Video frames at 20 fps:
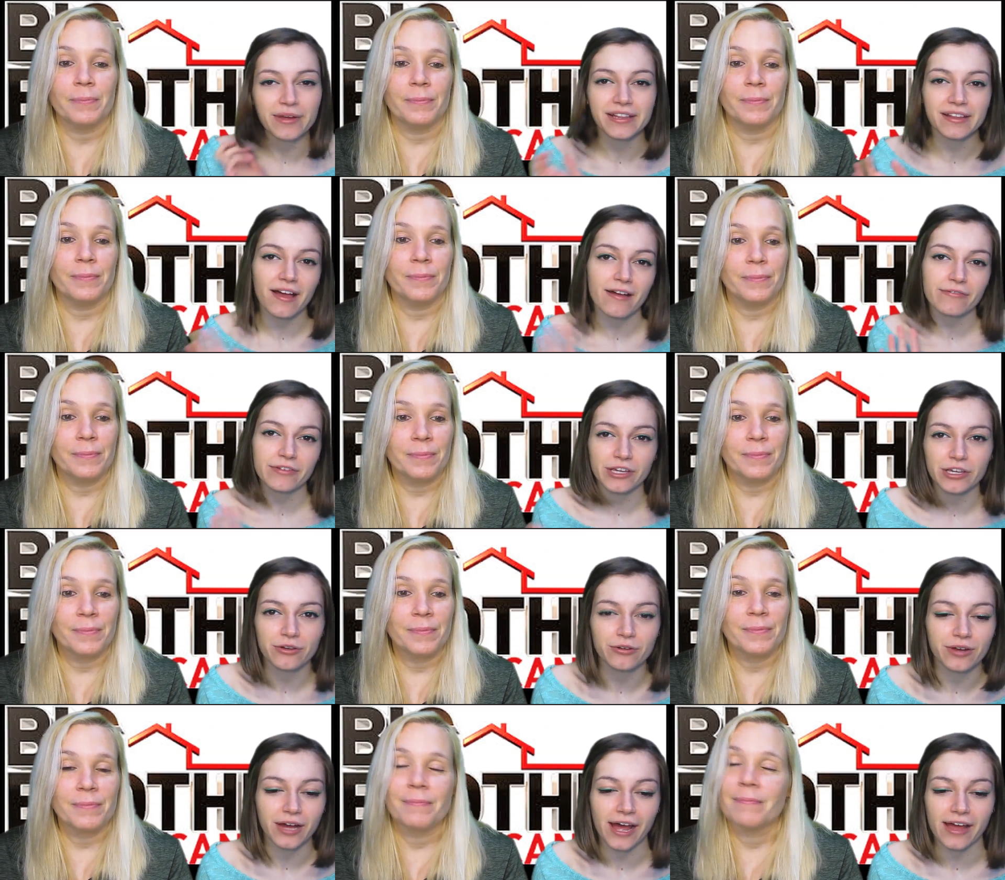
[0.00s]
Speaker 1: we love
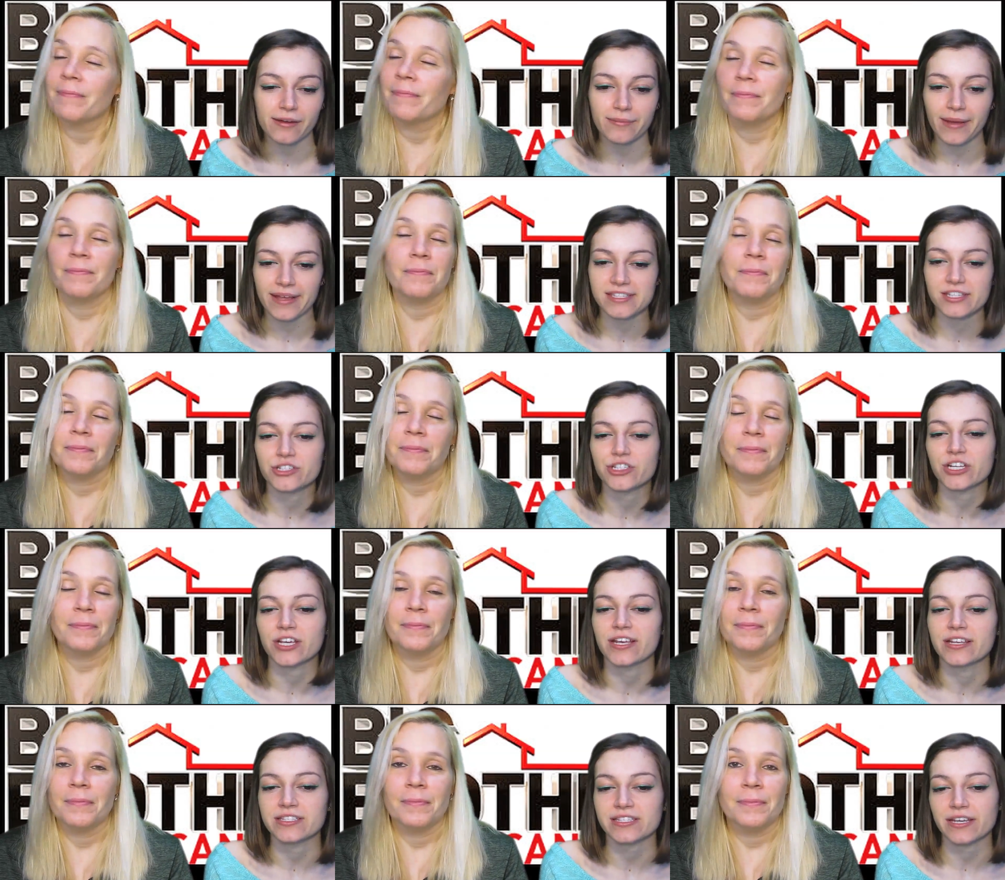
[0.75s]
you kind of
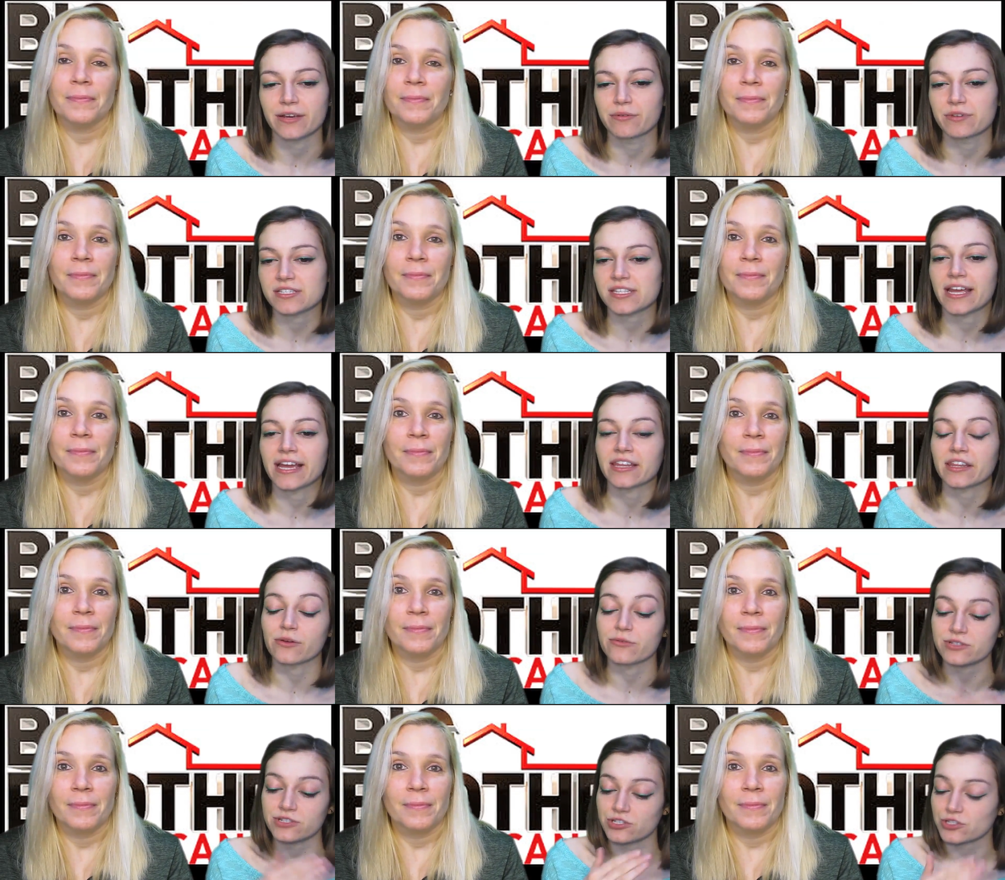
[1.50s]
messages. It was
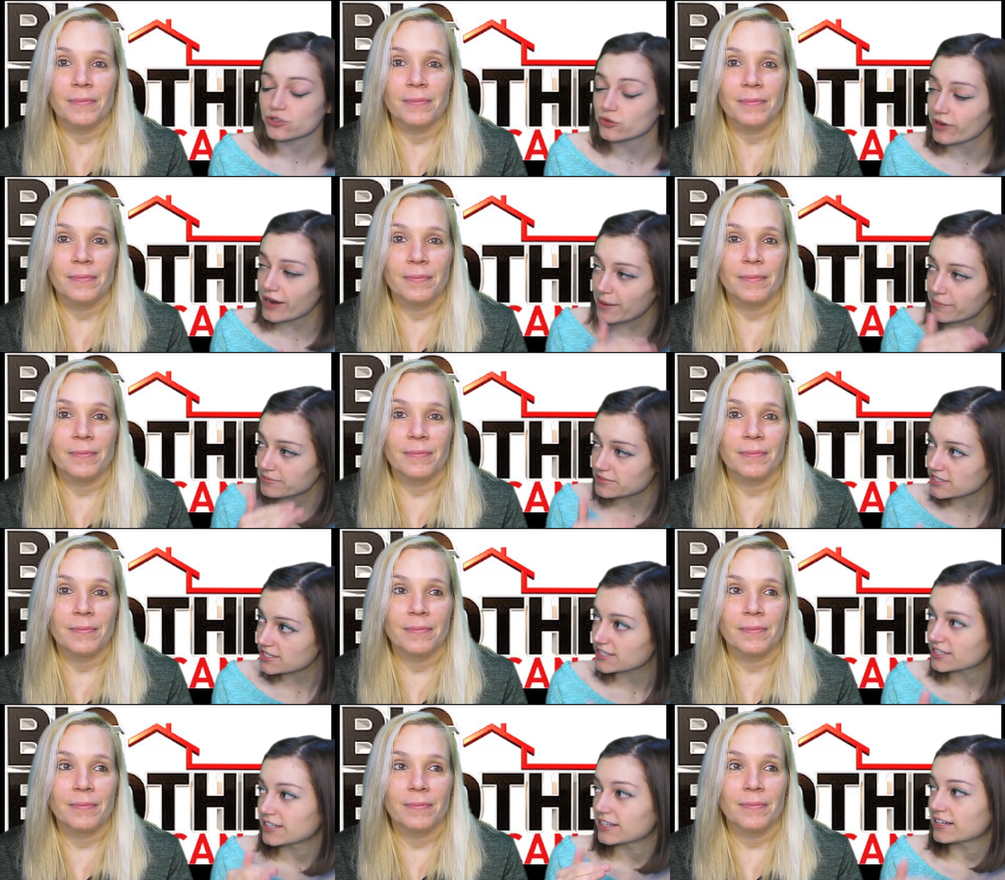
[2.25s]
like there was a
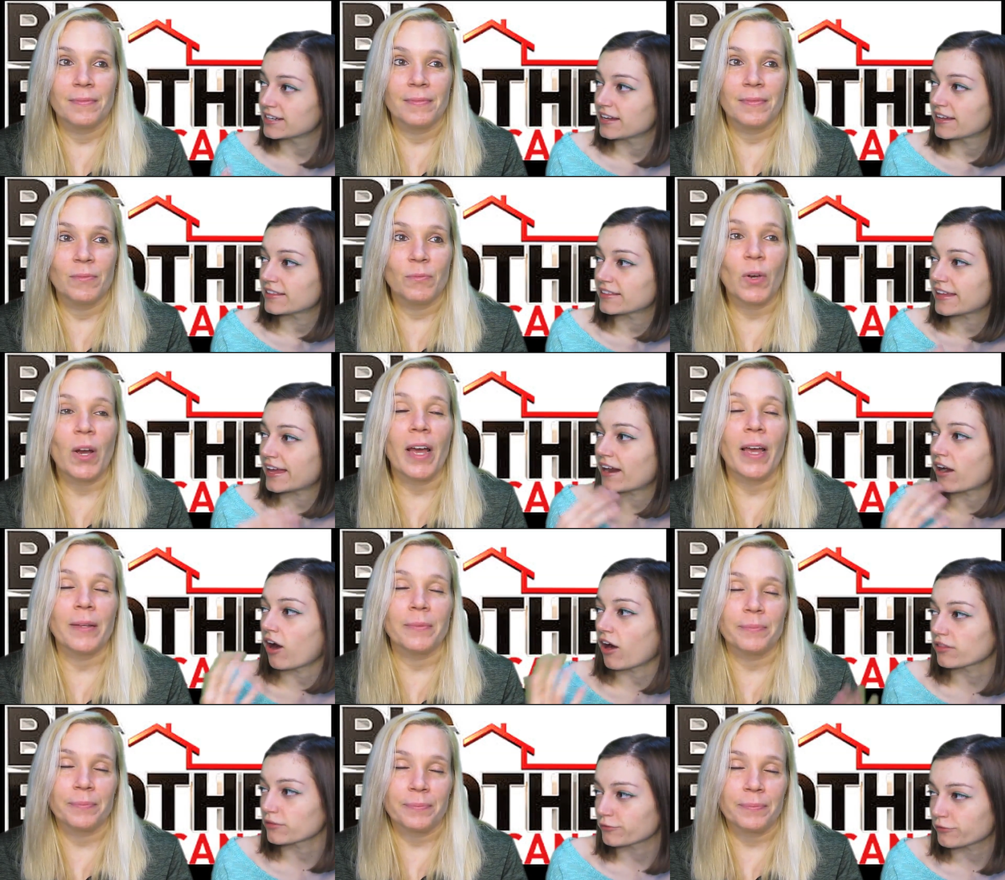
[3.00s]
script right.
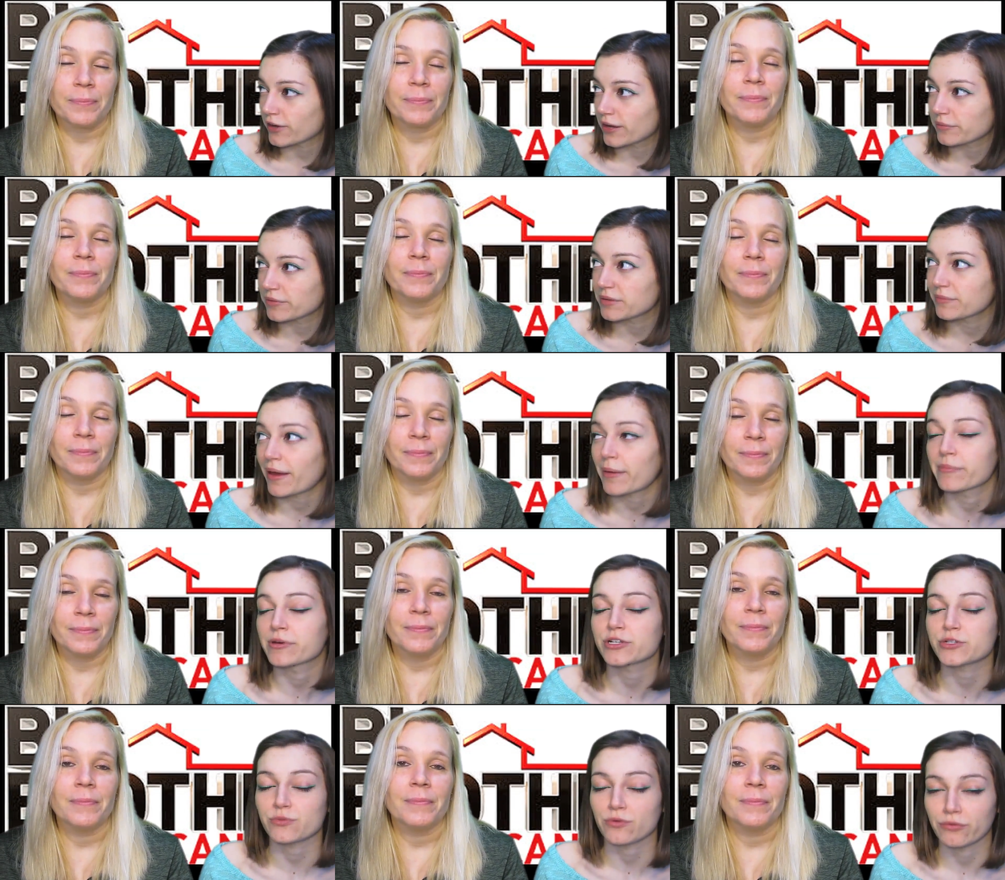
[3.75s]
that all the family
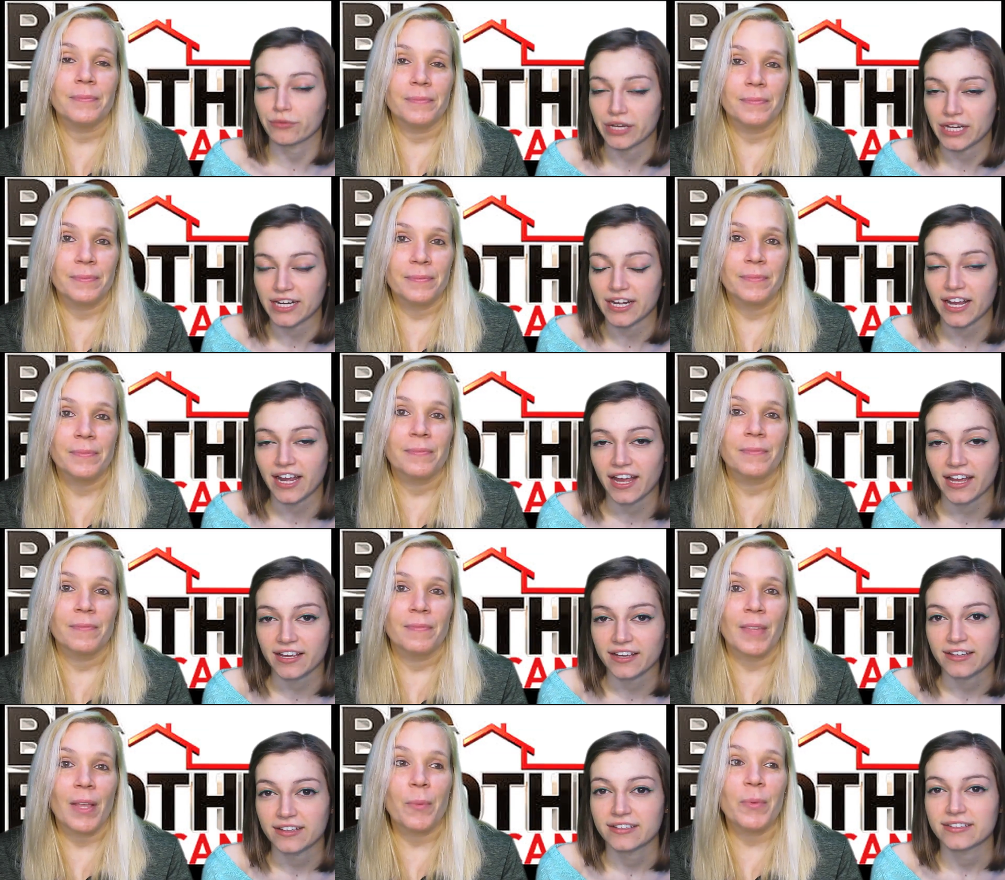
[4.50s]
members were
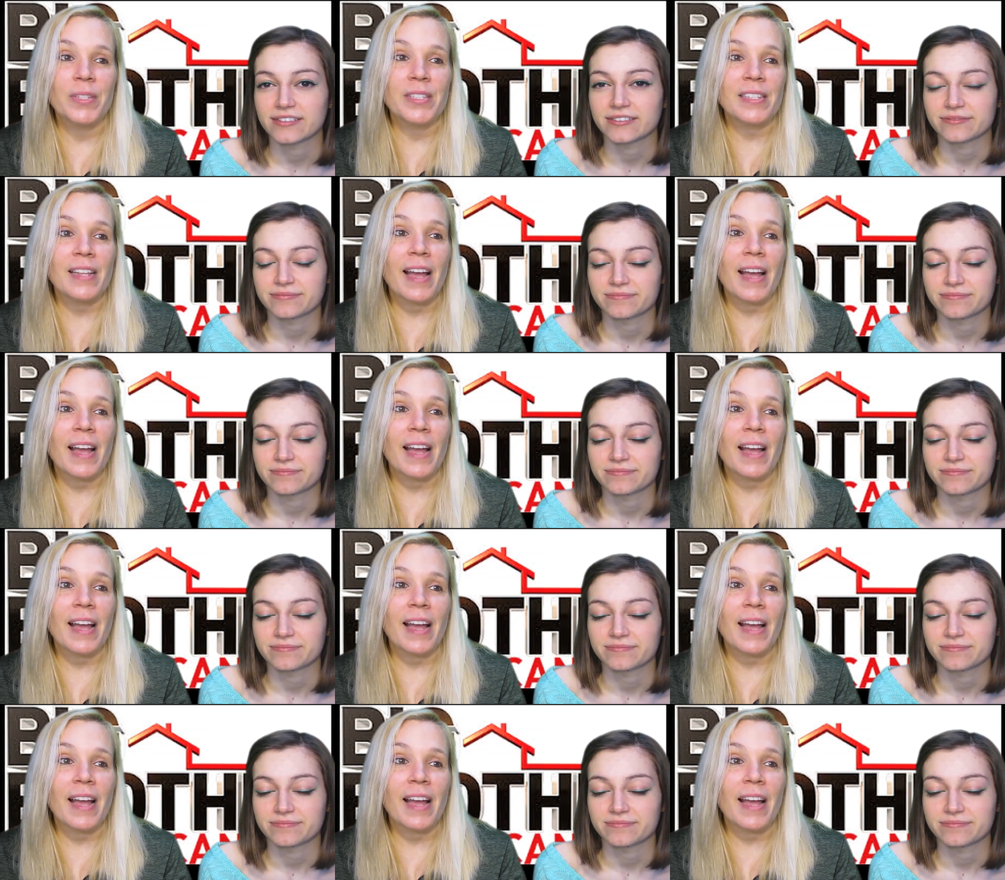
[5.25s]
reading. It was